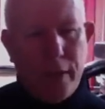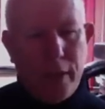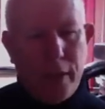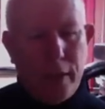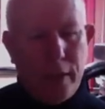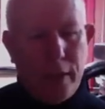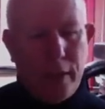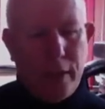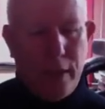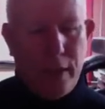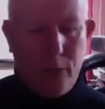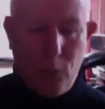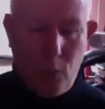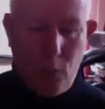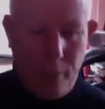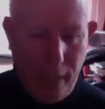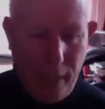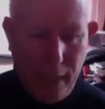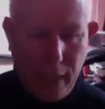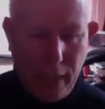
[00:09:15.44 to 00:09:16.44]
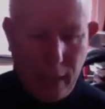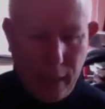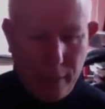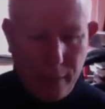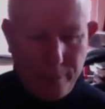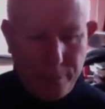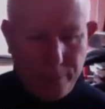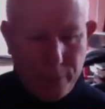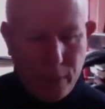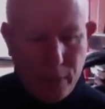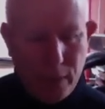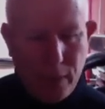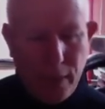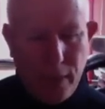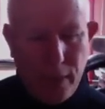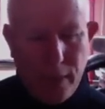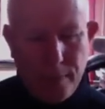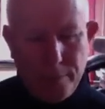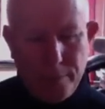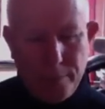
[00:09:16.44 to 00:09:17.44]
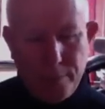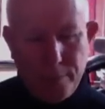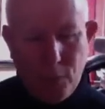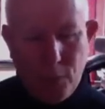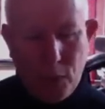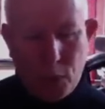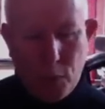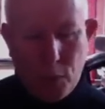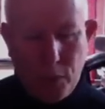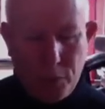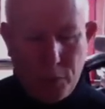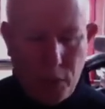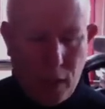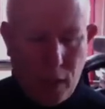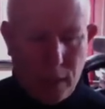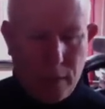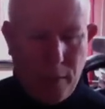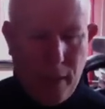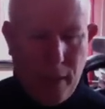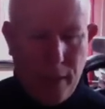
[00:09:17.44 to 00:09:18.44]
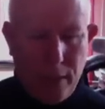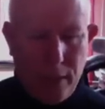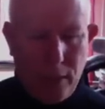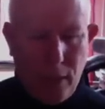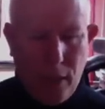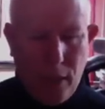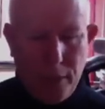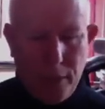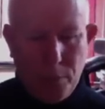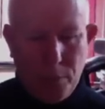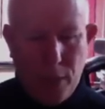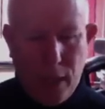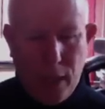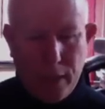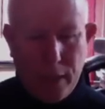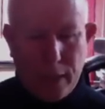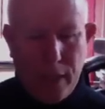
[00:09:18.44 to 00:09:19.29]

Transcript: in Romania, um, which we've talked about in other broadcasts